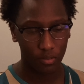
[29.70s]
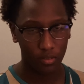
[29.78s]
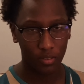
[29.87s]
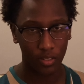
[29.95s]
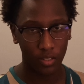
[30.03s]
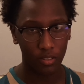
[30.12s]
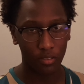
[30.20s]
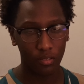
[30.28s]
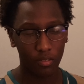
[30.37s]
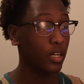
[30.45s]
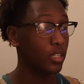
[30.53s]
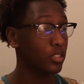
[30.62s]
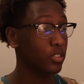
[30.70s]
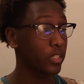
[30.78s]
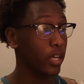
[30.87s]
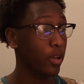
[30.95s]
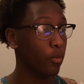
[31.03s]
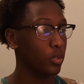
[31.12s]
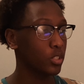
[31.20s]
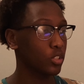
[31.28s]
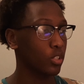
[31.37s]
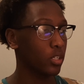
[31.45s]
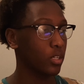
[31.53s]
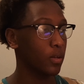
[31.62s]
Today we're just
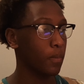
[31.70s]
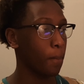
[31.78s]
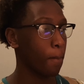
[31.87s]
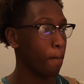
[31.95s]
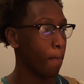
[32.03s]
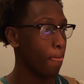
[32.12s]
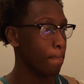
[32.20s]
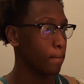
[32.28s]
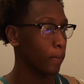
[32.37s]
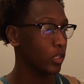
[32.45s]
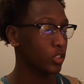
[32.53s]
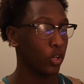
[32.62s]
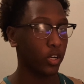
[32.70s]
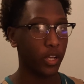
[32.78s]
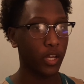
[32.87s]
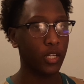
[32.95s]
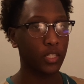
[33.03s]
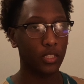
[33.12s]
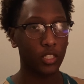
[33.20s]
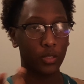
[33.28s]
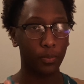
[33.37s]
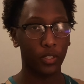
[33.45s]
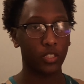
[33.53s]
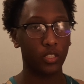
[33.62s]
gonna try to edit this
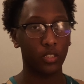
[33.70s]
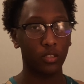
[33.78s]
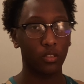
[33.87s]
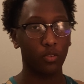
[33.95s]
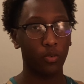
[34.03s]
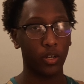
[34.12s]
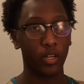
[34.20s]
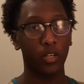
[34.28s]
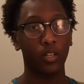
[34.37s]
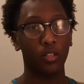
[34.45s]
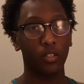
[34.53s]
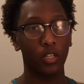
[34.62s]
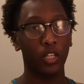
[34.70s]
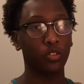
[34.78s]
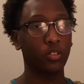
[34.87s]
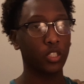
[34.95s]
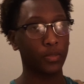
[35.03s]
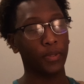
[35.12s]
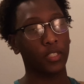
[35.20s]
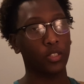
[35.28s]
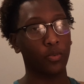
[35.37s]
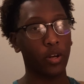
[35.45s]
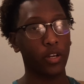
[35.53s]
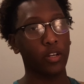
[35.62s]
picture right here into this picture
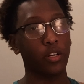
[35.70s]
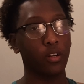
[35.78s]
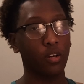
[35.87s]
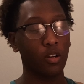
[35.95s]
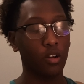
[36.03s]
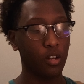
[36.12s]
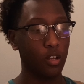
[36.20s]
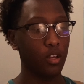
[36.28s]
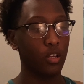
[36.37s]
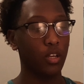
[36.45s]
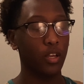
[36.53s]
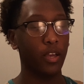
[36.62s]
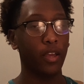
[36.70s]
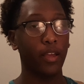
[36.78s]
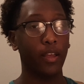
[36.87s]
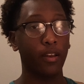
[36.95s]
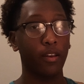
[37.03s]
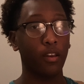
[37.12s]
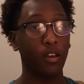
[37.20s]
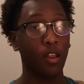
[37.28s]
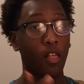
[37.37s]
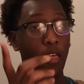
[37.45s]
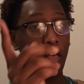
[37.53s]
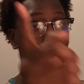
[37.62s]
right here. And
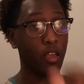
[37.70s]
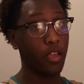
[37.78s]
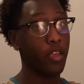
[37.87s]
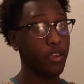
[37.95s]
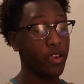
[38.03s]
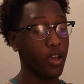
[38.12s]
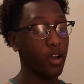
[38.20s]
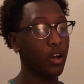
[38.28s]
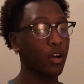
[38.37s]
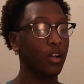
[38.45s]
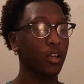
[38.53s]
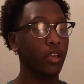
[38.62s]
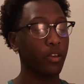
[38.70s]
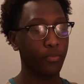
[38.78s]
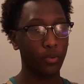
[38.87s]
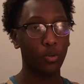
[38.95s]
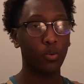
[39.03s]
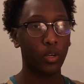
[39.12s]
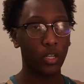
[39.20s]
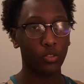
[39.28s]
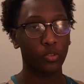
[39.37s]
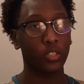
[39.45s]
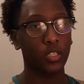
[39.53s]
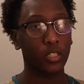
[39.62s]
yeah, if you
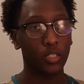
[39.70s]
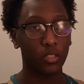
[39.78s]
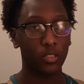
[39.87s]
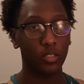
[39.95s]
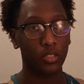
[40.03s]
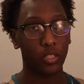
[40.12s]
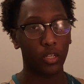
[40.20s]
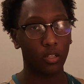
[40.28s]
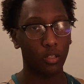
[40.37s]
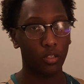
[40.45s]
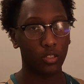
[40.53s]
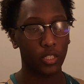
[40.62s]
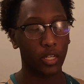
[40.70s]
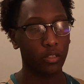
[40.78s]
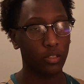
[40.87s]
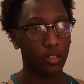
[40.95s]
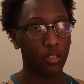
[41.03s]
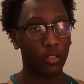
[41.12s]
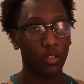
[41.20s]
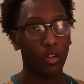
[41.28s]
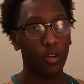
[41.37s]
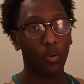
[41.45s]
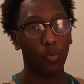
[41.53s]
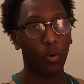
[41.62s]
interested, stick along, tag along,
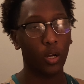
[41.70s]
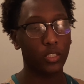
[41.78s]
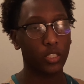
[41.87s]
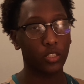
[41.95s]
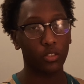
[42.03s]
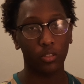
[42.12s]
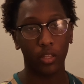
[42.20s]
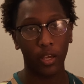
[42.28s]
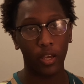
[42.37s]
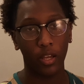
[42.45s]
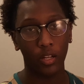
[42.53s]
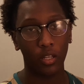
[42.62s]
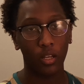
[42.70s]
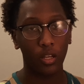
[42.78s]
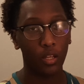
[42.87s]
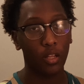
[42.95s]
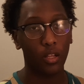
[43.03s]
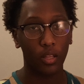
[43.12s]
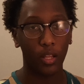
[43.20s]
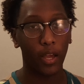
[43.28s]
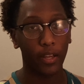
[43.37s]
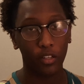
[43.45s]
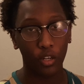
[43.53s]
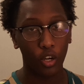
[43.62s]
watch it till the end.
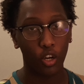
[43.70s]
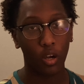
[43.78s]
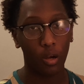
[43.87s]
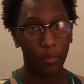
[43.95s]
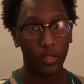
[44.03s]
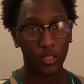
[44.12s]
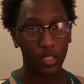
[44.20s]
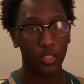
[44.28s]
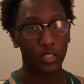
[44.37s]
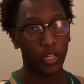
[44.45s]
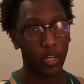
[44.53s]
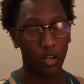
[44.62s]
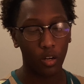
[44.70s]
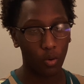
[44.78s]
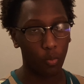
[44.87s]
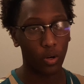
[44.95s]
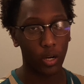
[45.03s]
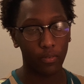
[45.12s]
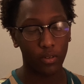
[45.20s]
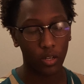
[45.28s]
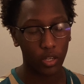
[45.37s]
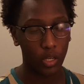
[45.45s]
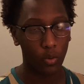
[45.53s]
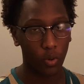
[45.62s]
Like, comment, share, whatever
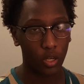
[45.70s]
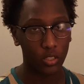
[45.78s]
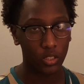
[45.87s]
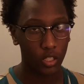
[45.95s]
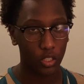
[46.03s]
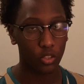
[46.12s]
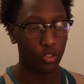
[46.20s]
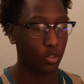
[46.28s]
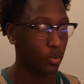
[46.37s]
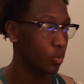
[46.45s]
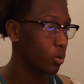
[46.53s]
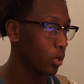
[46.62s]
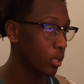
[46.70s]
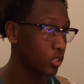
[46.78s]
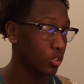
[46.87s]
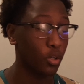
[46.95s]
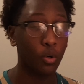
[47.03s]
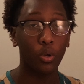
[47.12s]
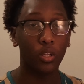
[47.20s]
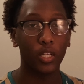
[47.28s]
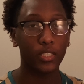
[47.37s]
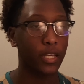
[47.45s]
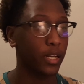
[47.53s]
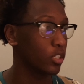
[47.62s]
you want to do. So let's
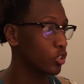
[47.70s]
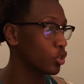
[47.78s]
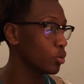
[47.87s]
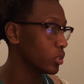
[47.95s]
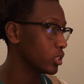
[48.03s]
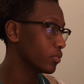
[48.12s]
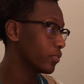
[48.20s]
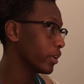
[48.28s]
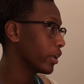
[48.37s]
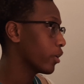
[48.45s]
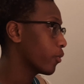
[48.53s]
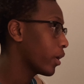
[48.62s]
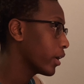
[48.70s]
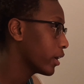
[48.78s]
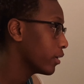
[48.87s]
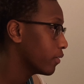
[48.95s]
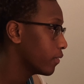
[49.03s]
get into this video right now.